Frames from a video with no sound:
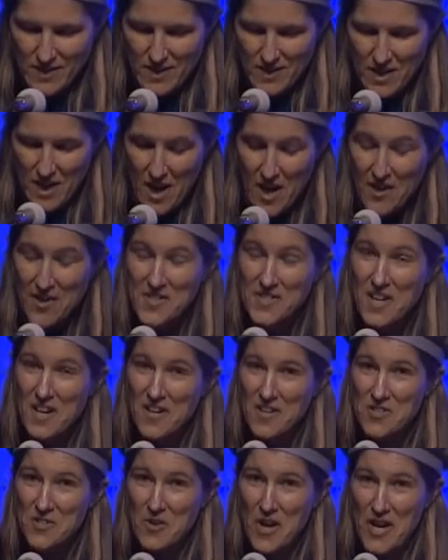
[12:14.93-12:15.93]
Honors
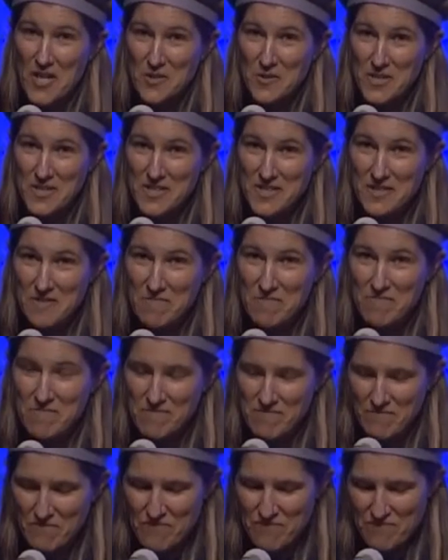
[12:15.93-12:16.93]
College graduates,
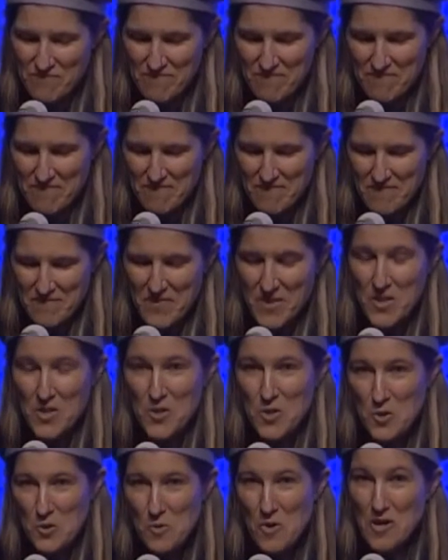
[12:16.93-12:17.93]

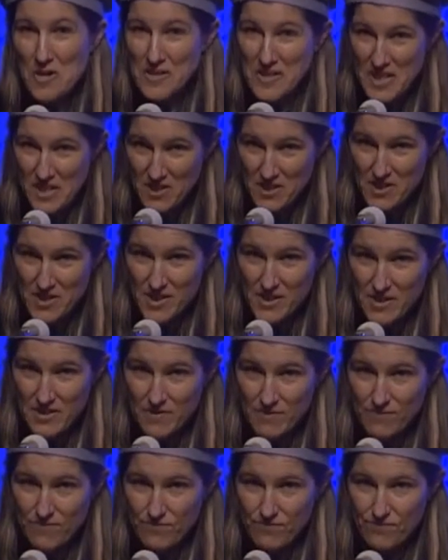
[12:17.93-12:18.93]
you are leaders.
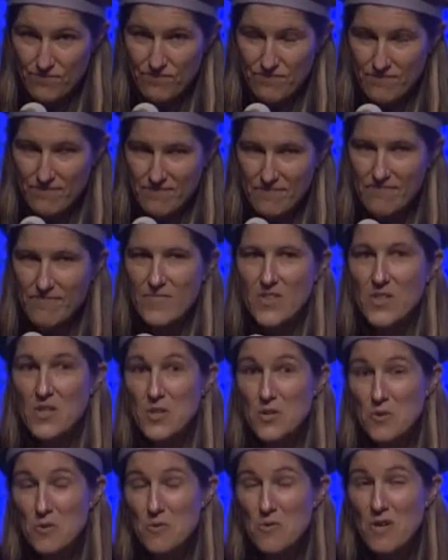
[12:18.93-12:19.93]

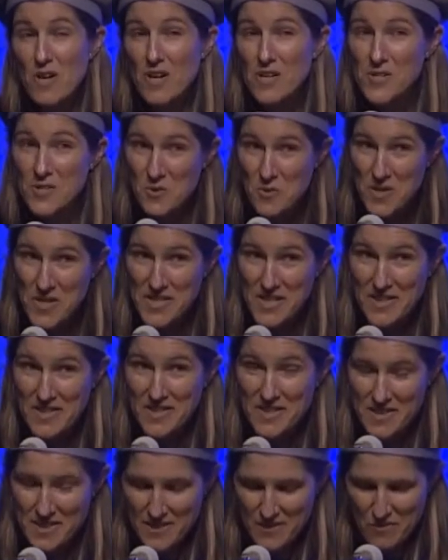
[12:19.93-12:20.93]
You are
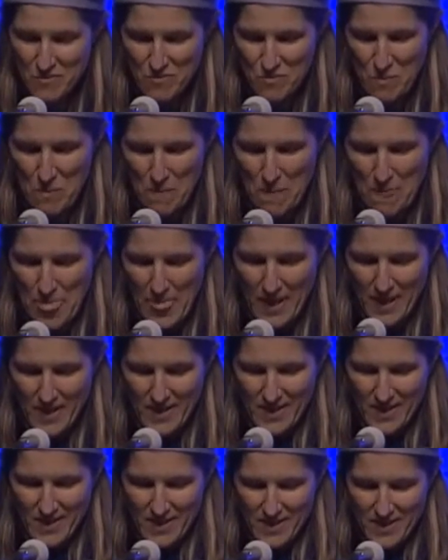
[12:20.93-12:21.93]
storytellers.
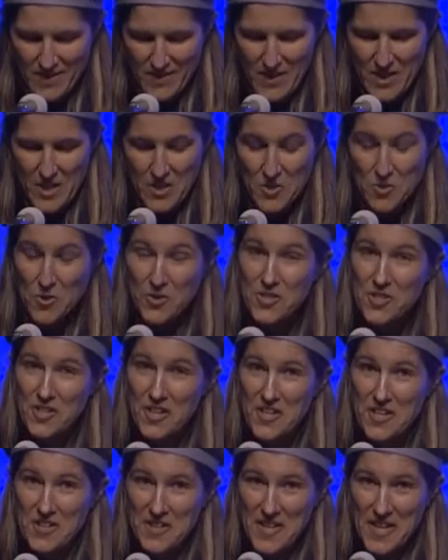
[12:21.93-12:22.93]
Indulge your
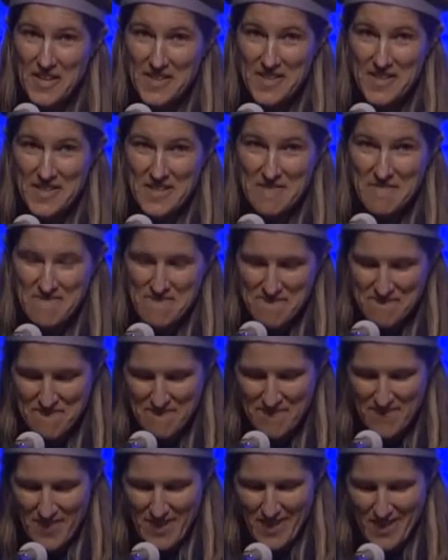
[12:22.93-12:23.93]
curiosity
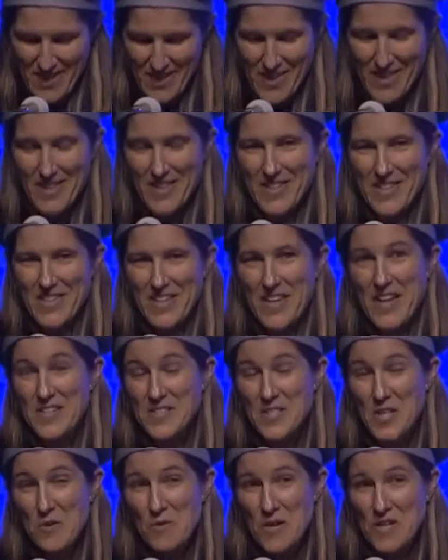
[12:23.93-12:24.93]
and
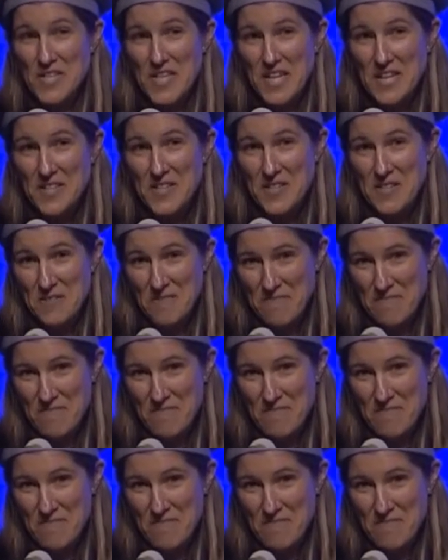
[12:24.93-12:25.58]
see where it takes you.